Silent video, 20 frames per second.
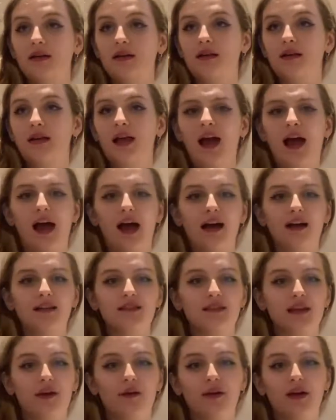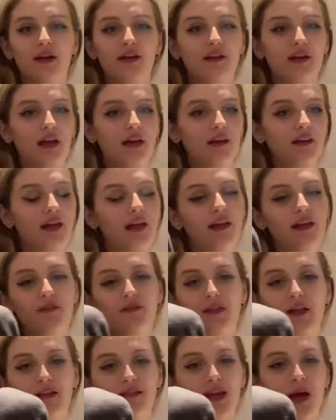if
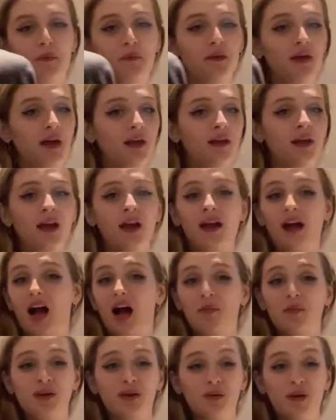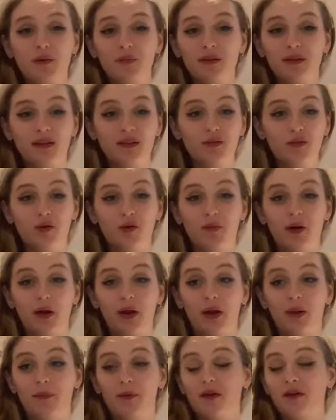that's happening, I'm going to openly talk about
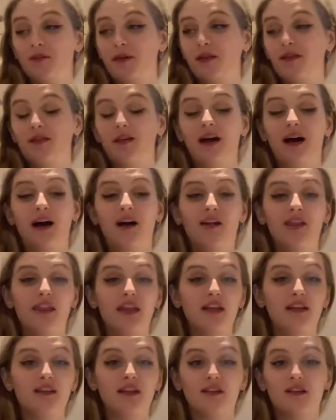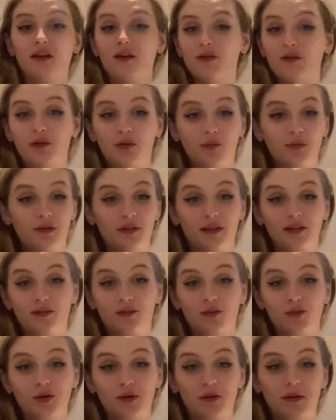it because mental health is a total normal thing to
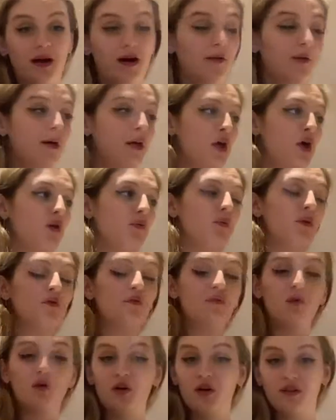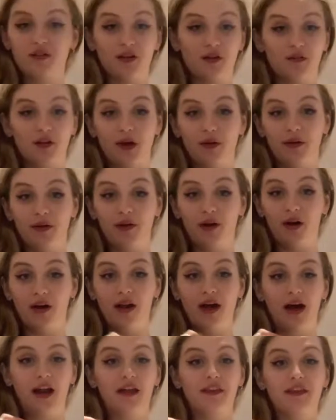talk about. We've all got stuff going on,
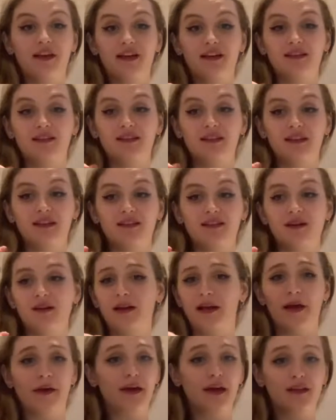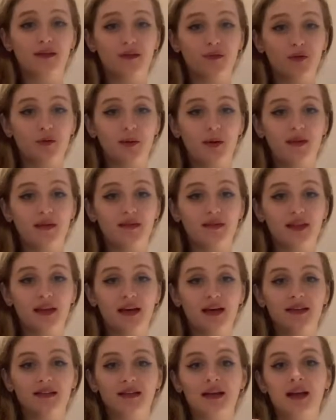and I think it's totally okay to talk about these
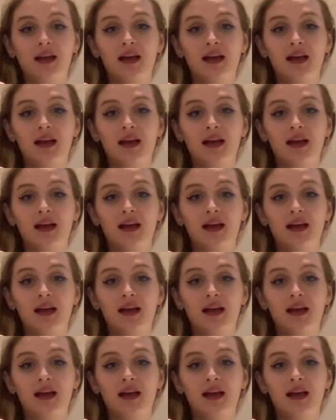things.